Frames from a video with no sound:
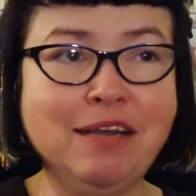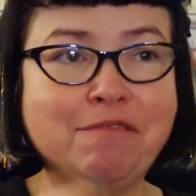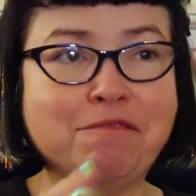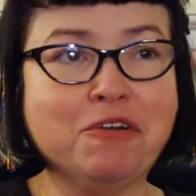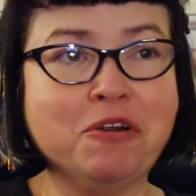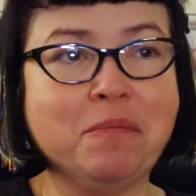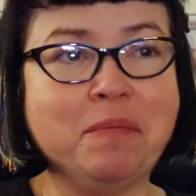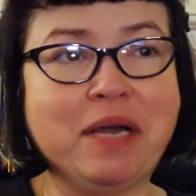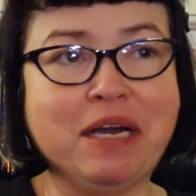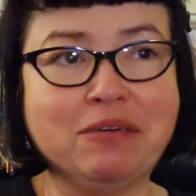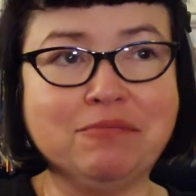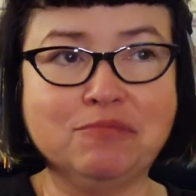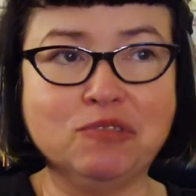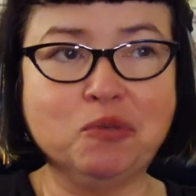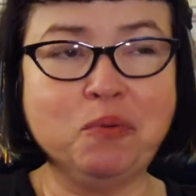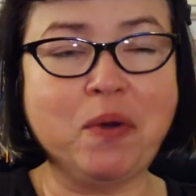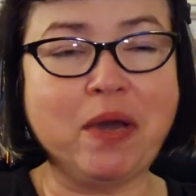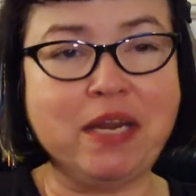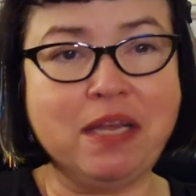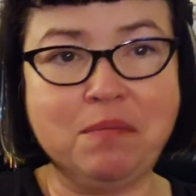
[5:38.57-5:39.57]
for about
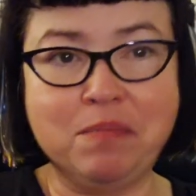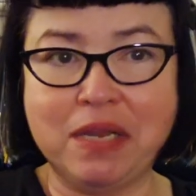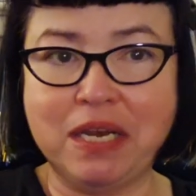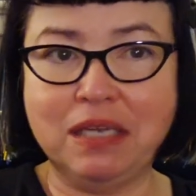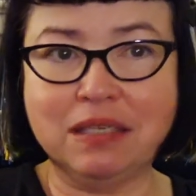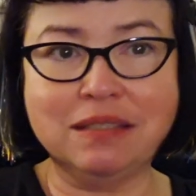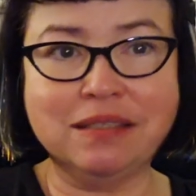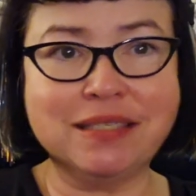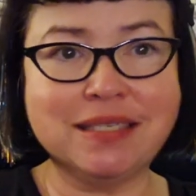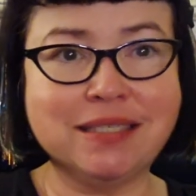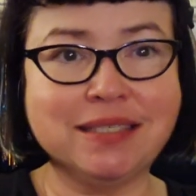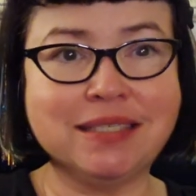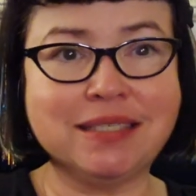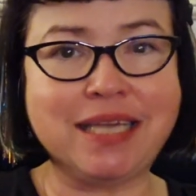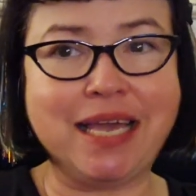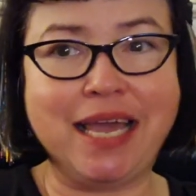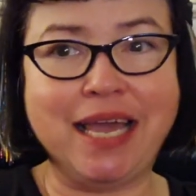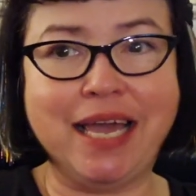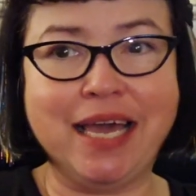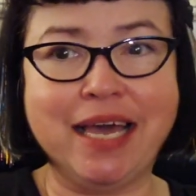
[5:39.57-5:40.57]
20 minutes
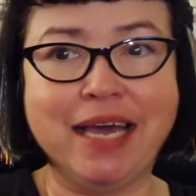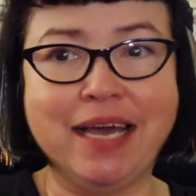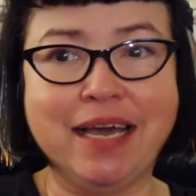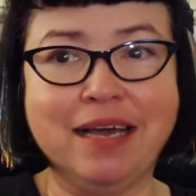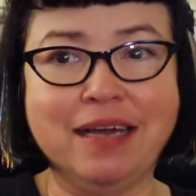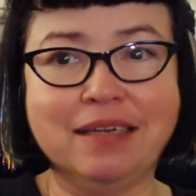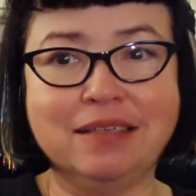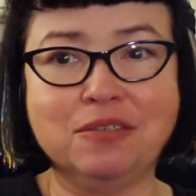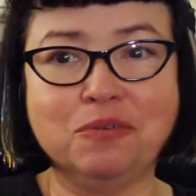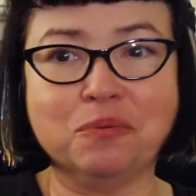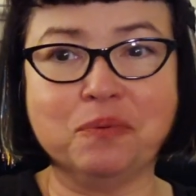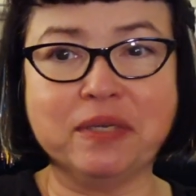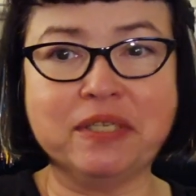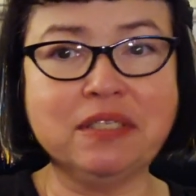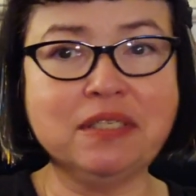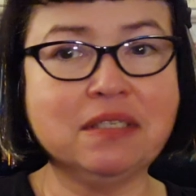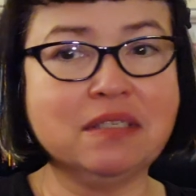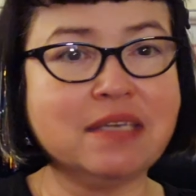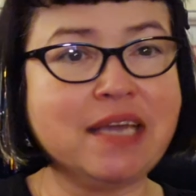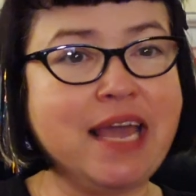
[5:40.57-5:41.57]
and
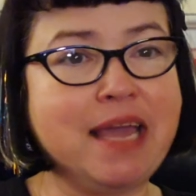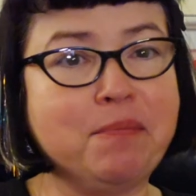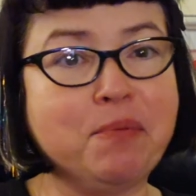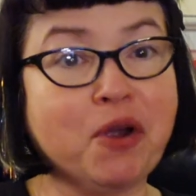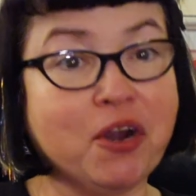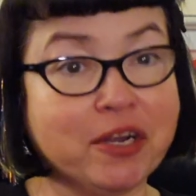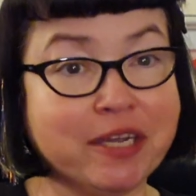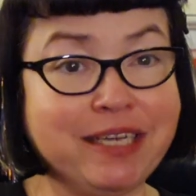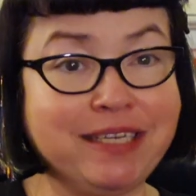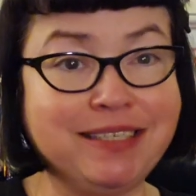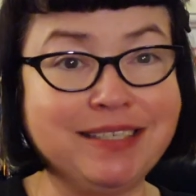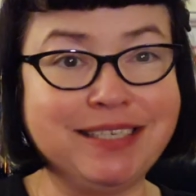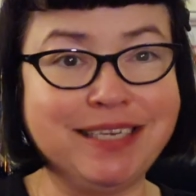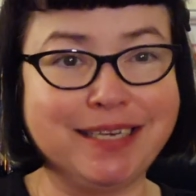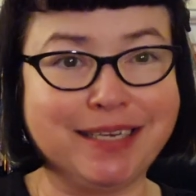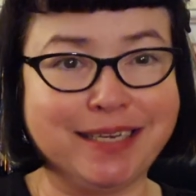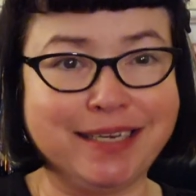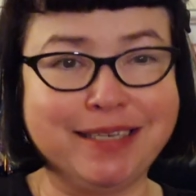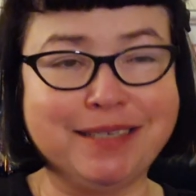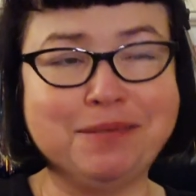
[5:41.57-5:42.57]
risked a parking
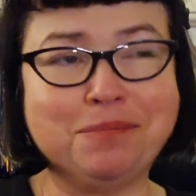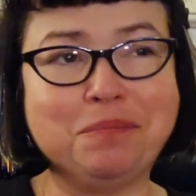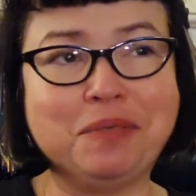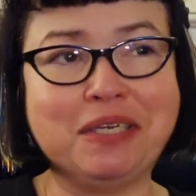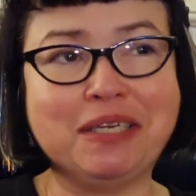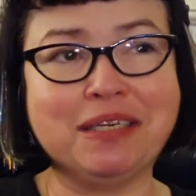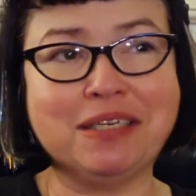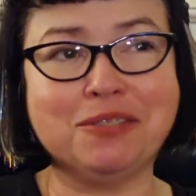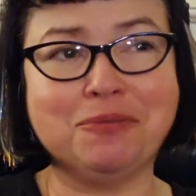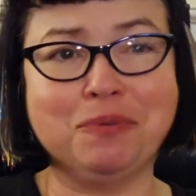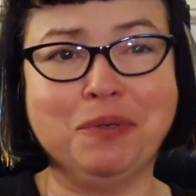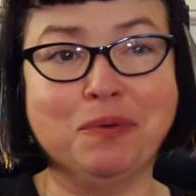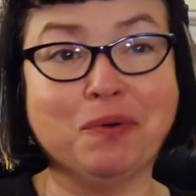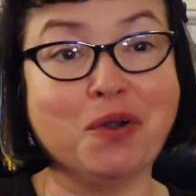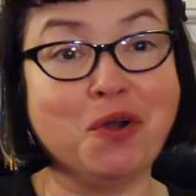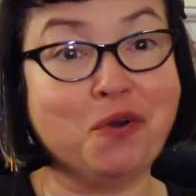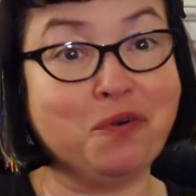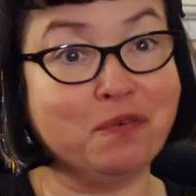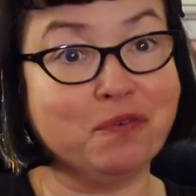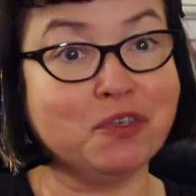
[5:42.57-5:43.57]
ticket because we
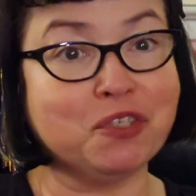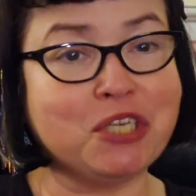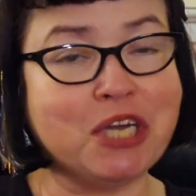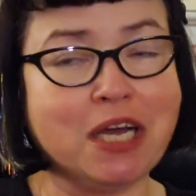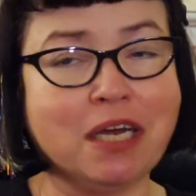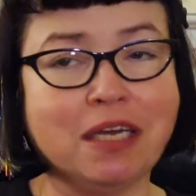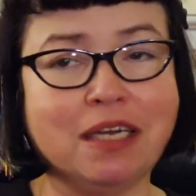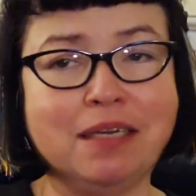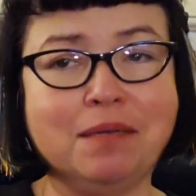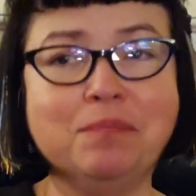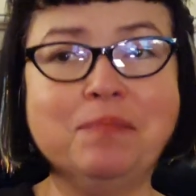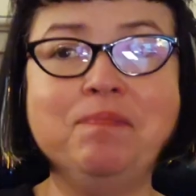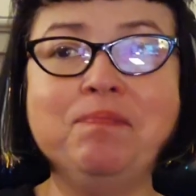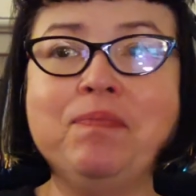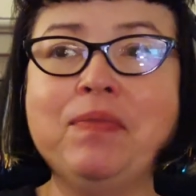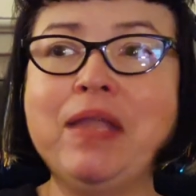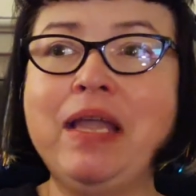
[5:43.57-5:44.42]
were over time.